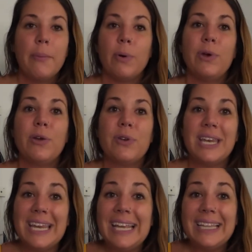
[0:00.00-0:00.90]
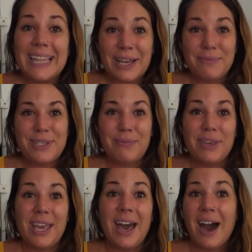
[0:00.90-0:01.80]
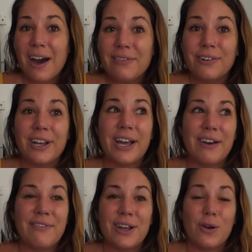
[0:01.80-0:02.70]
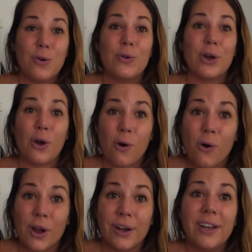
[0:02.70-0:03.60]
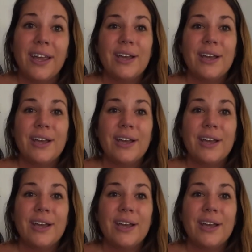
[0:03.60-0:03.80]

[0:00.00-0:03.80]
But we don't need them to be hovering of their own accord.